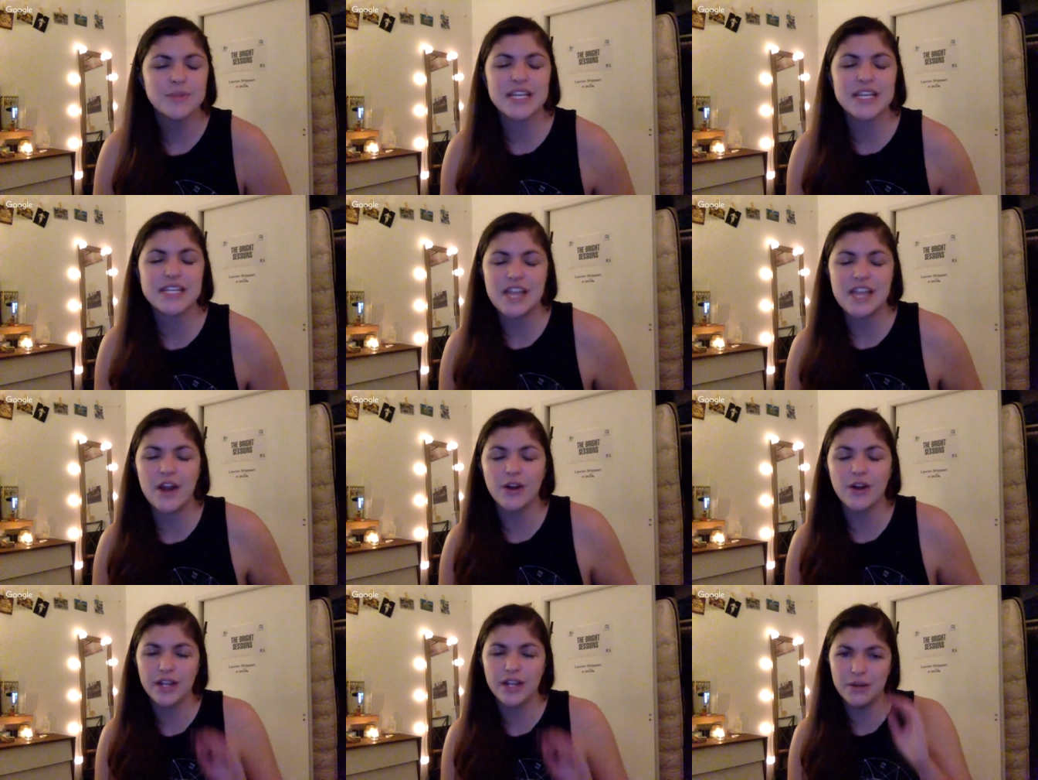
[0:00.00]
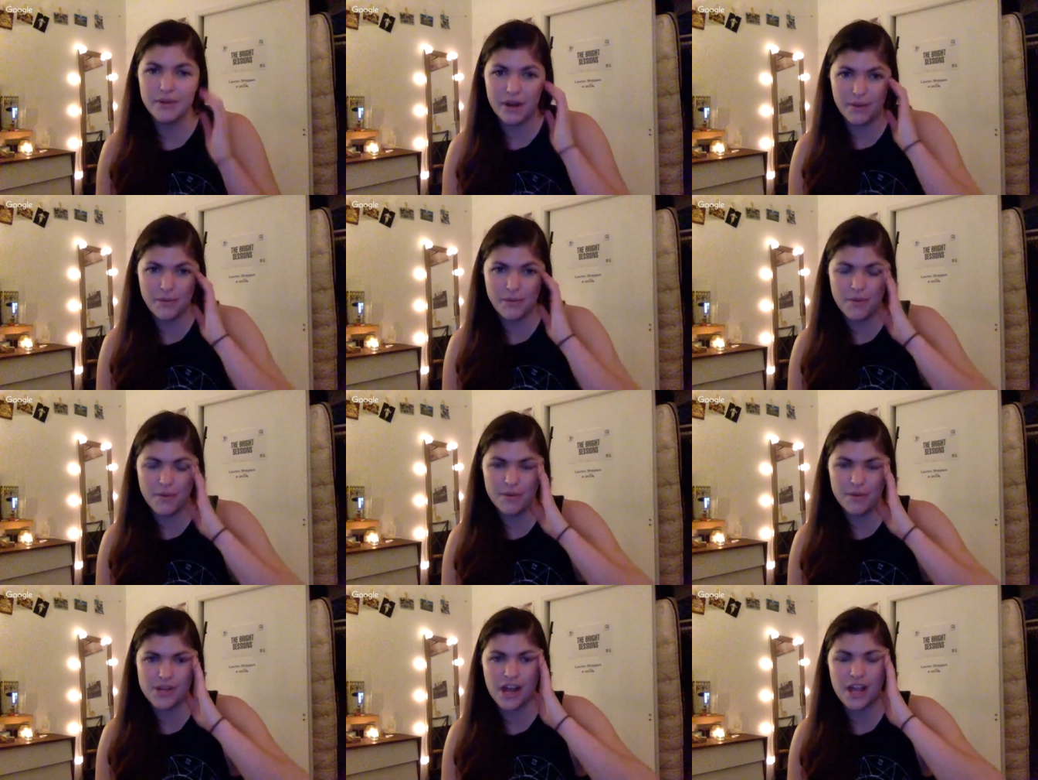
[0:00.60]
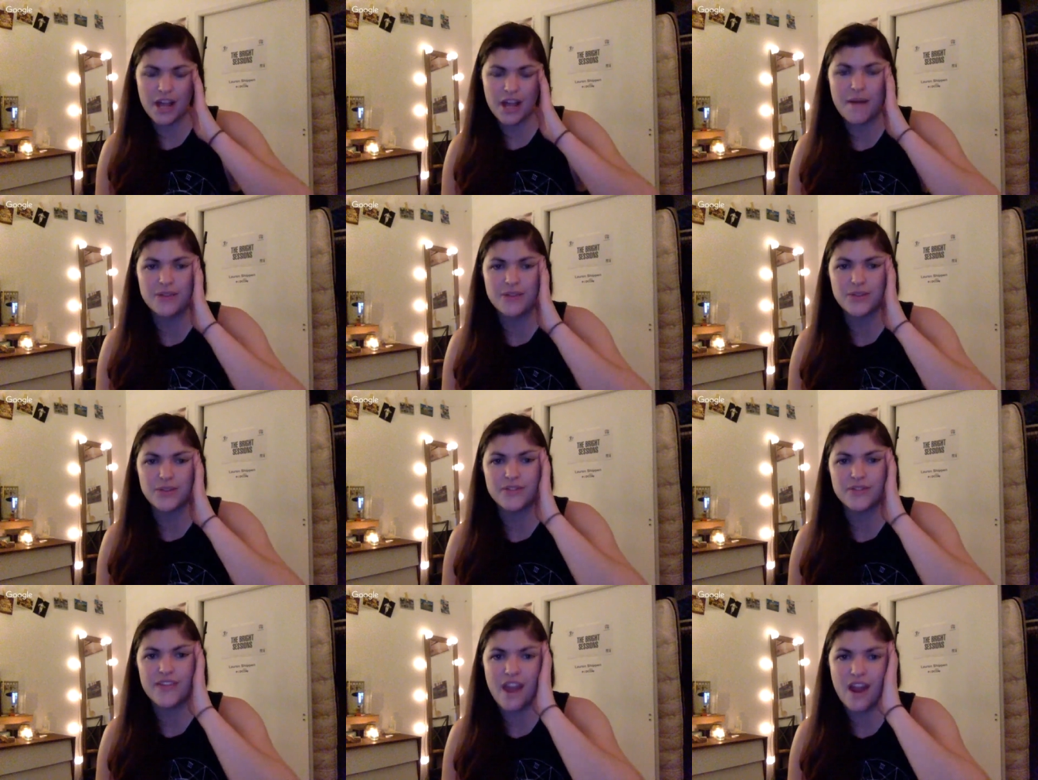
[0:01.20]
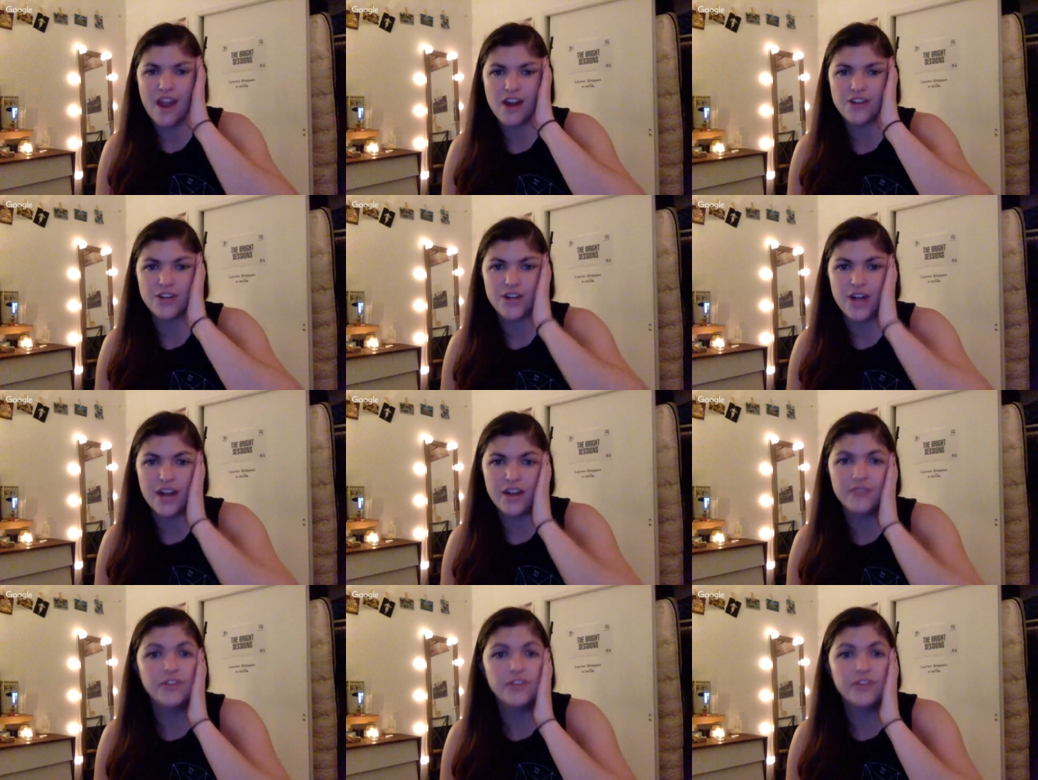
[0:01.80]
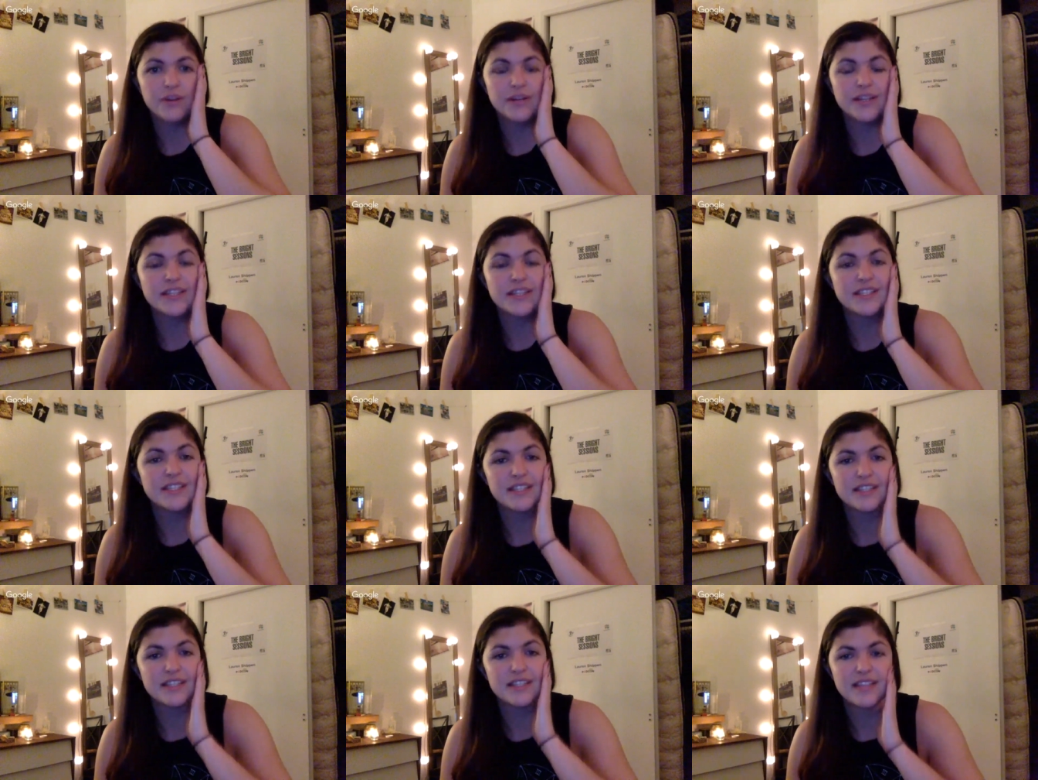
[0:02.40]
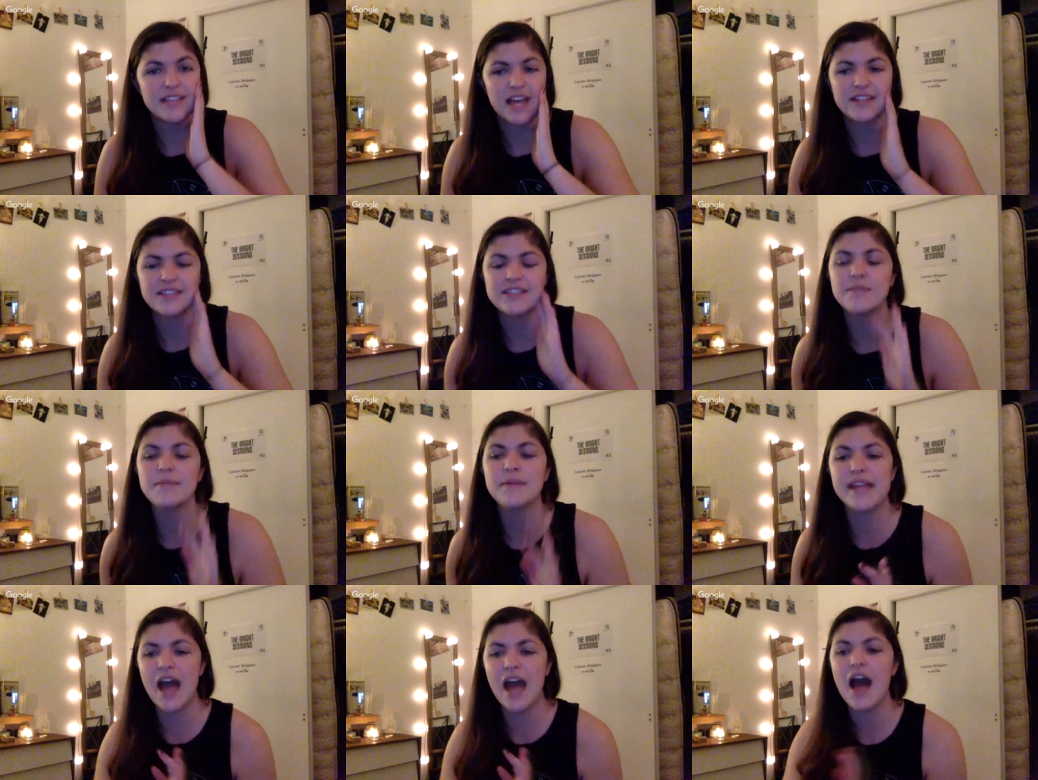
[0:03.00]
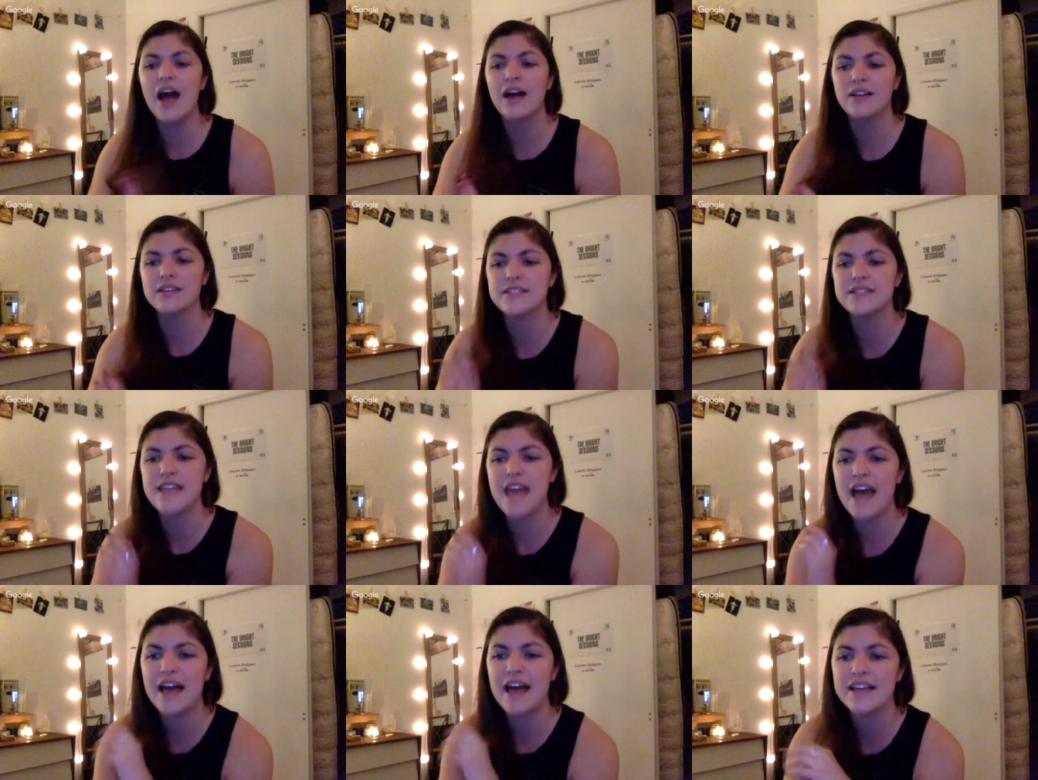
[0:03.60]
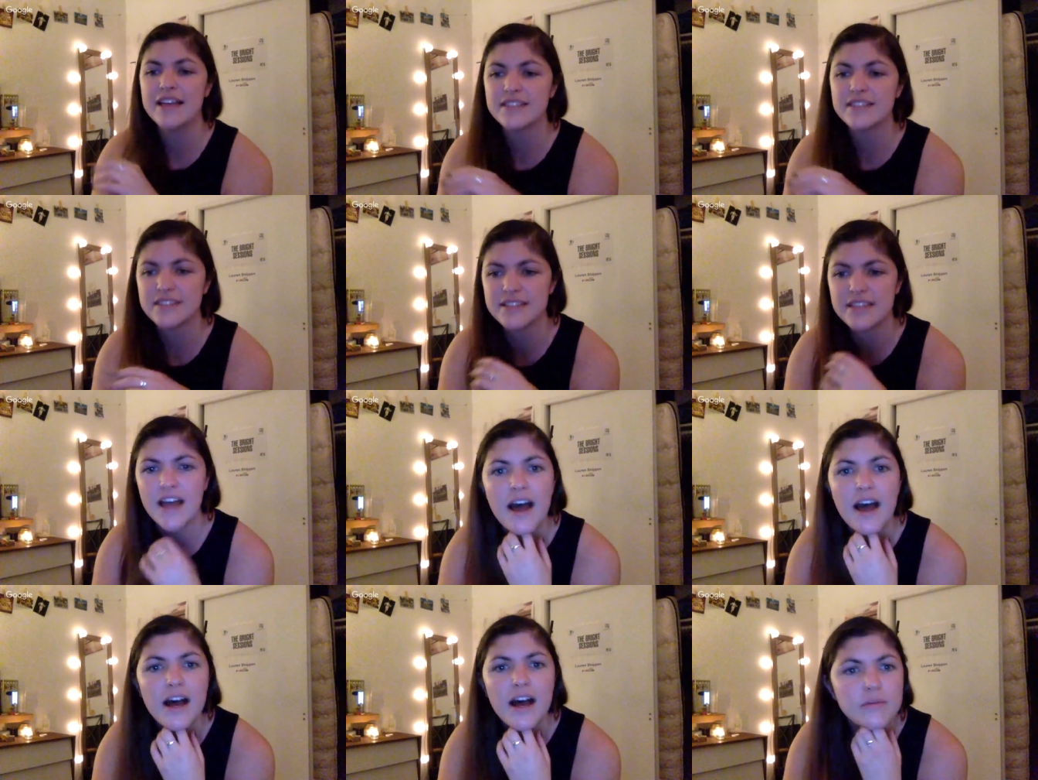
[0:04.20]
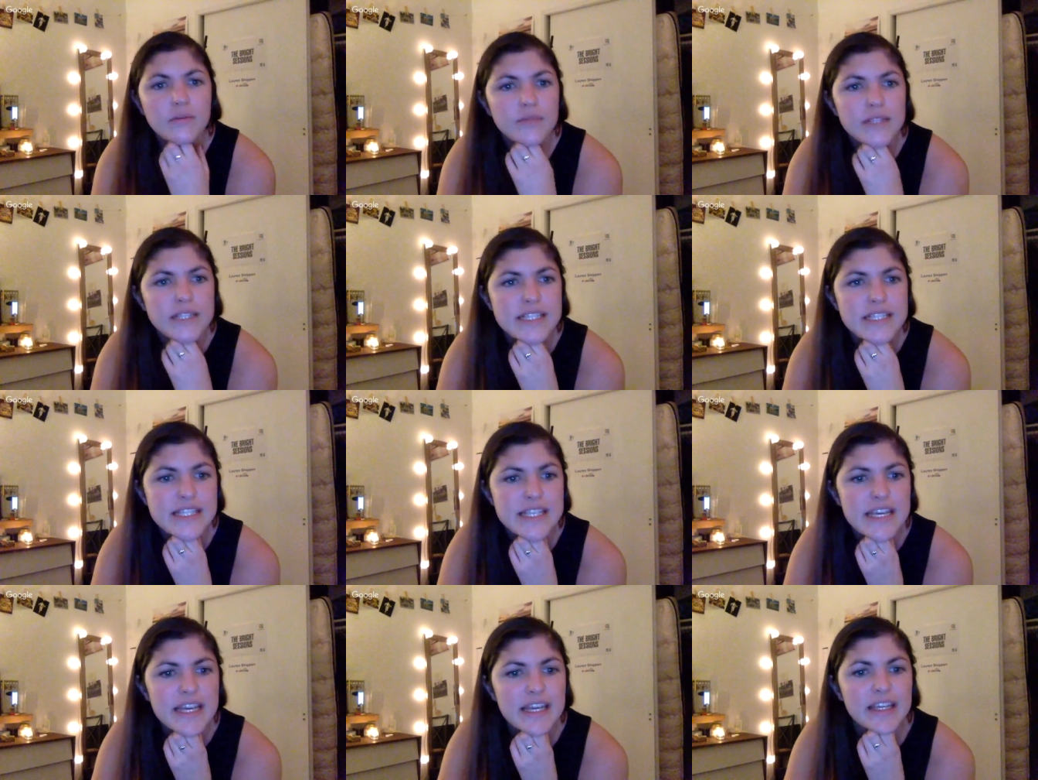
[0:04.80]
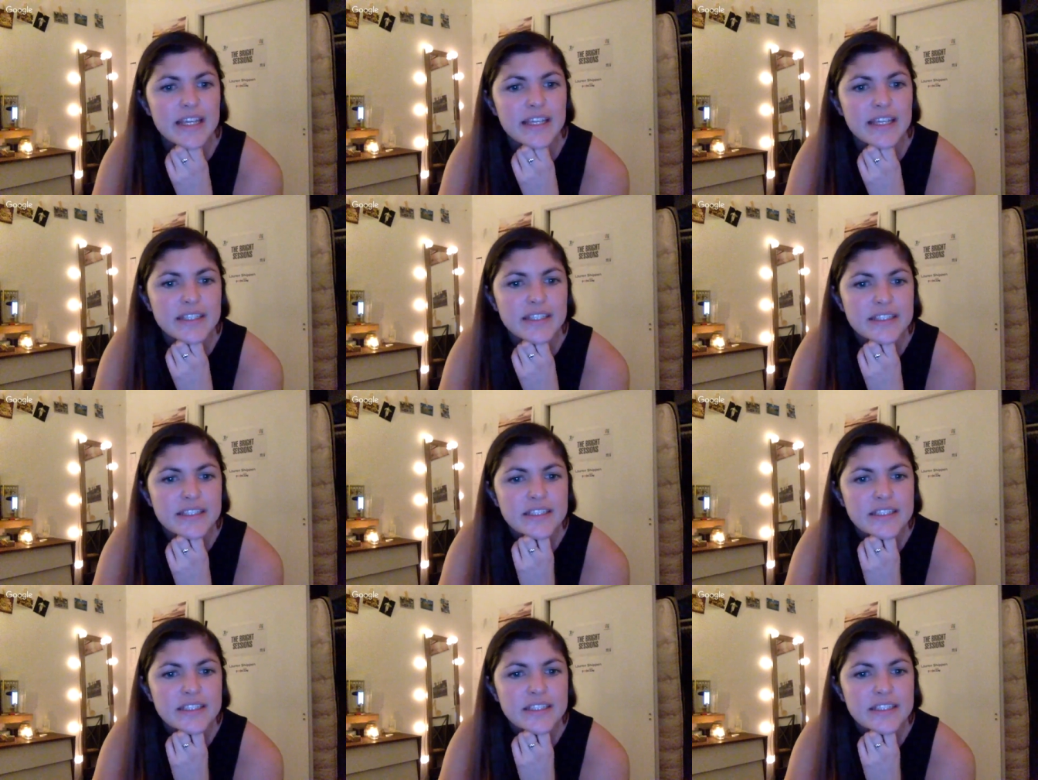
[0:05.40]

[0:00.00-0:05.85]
that I was going to say earlier when we were talking about sort of character influence, and somebody else asked, let's see,